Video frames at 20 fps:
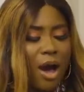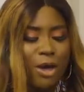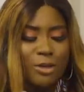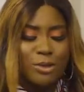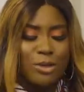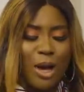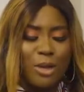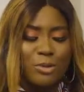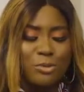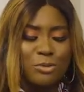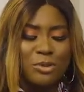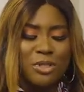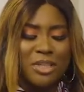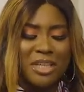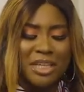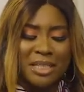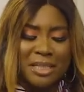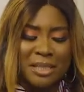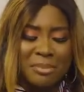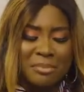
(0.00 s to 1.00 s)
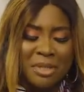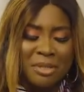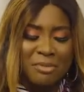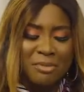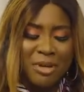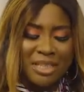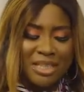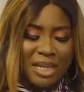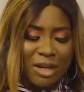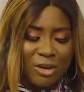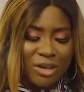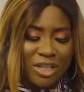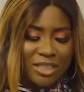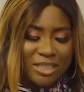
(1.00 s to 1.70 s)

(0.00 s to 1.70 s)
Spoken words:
Are you kidding me right now?